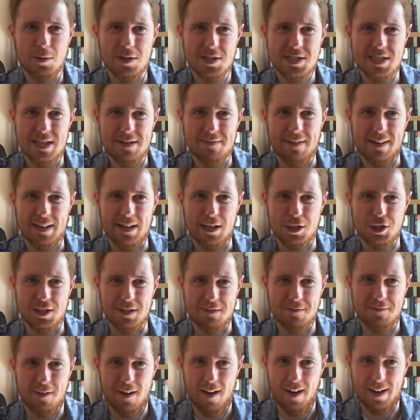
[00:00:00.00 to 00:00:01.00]
want to see if I can
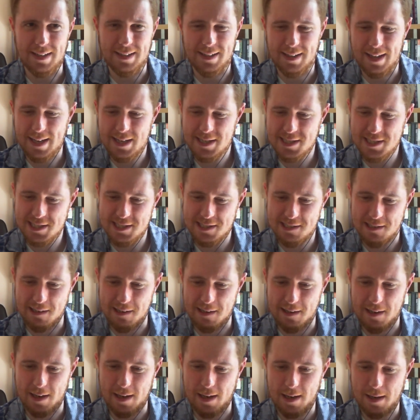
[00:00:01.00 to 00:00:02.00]
actually find this.
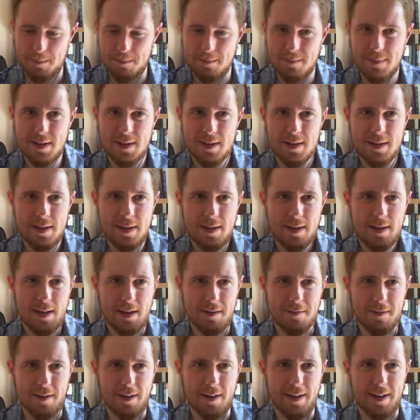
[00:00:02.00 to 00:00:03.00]

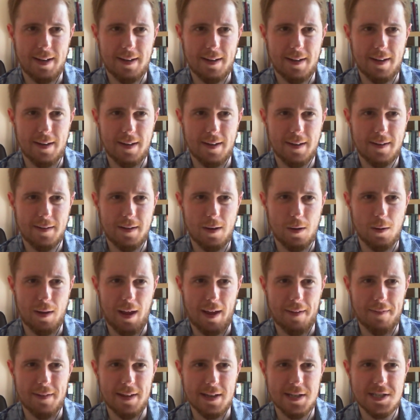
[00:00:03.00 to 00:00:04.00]
If I go
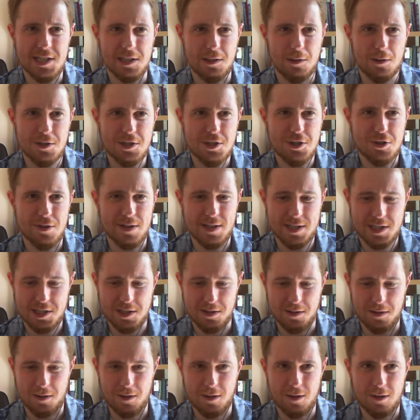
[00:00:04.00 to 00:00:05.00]
like this, Illustrious
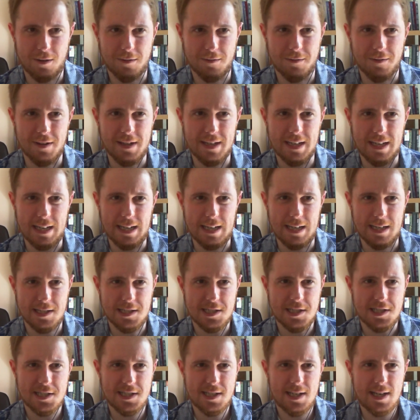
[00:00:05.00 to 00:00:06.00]
of the
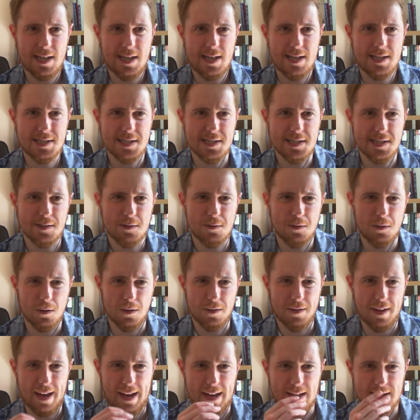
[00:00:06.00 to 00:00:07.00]
Seas, is it
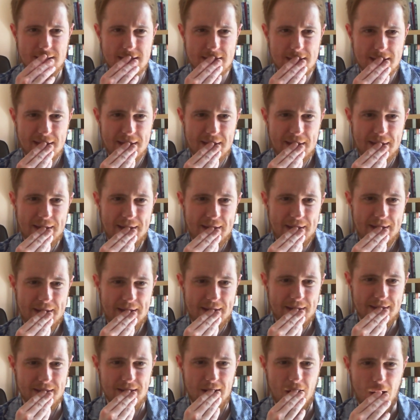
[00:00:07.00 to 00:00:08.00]
called that?
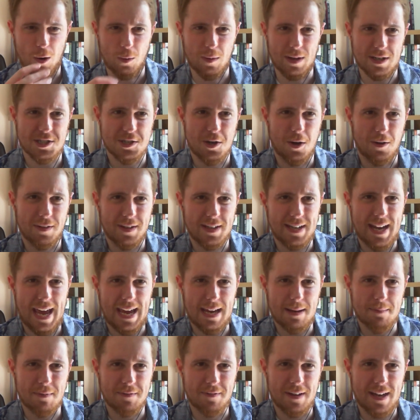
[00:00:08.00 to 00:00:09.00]
No, that's not the
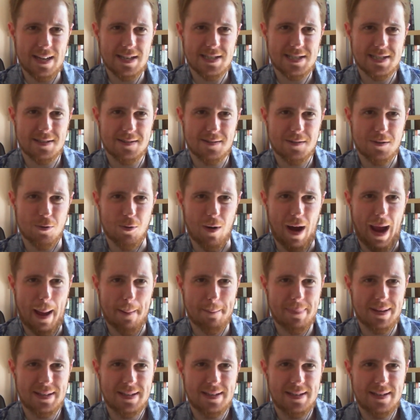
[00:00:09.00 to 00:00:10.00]
name of it.
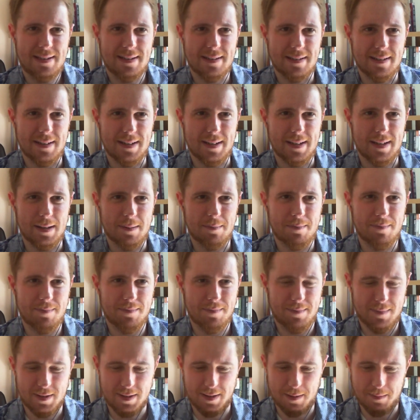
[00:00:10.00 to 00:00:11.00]
Crap.
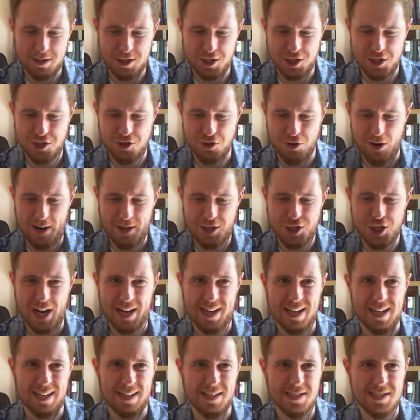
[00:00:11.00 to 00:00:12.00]
Let me just try
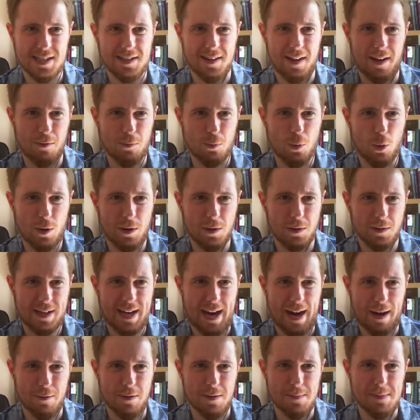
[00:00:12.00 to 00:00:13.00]
checking. Is it like Royal
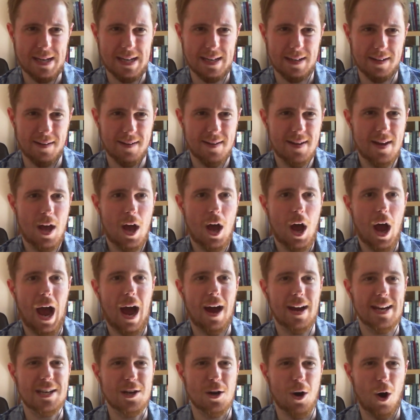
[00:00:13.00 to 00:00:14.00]
Caribbean?
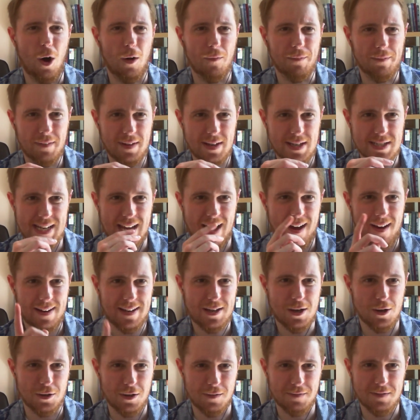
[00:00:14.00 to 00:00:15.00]
Icon. Is it
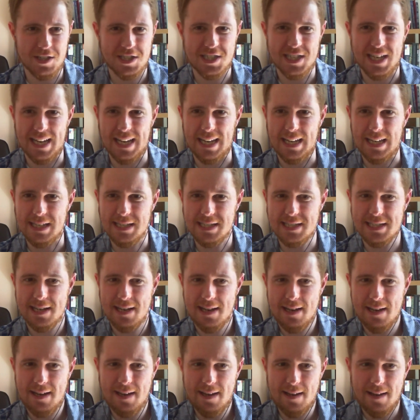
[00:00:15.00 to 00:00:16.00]
Icon of the
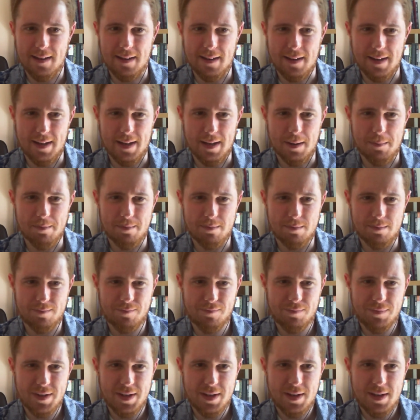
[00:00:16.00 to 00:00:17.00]
Seas? Yeah,
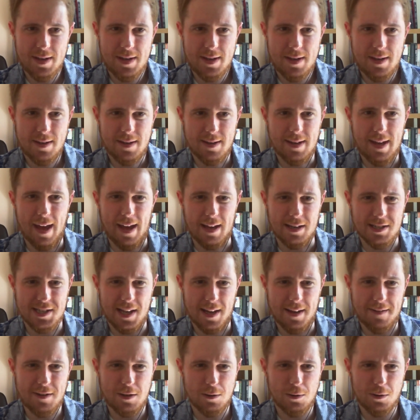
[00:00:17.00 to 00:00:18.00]
it's
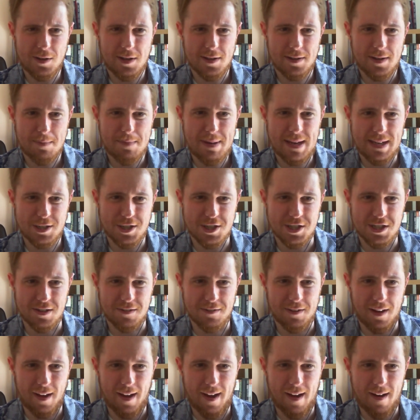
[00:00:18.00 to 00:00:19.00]
like if you look at the pictures
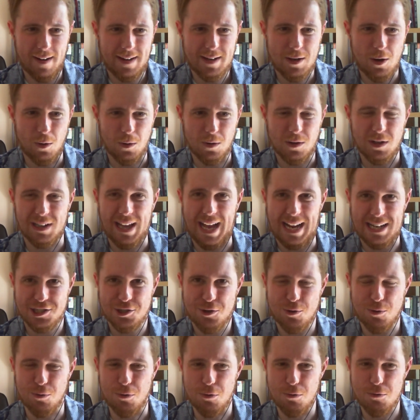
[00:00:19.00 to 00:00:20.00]
of like Icon class
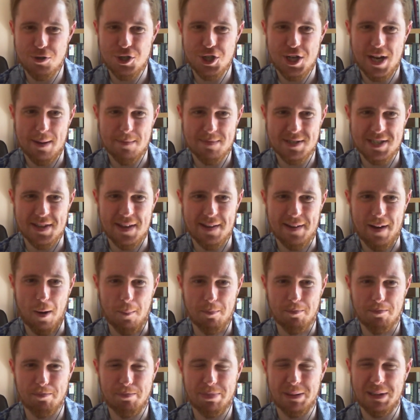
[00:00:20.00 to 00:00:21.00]
cruise ships, they
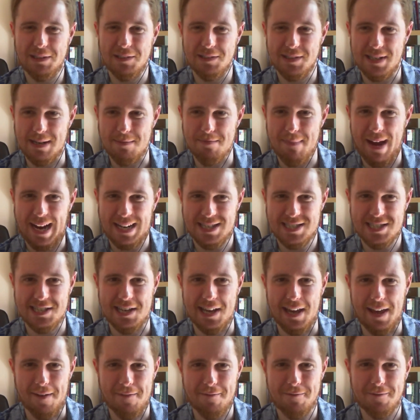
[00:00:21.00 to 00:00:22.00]
are bloody
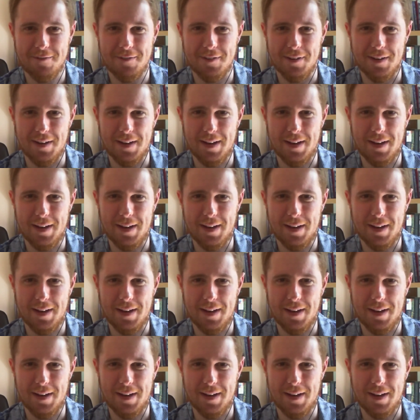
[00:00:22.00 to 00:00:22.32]
massive.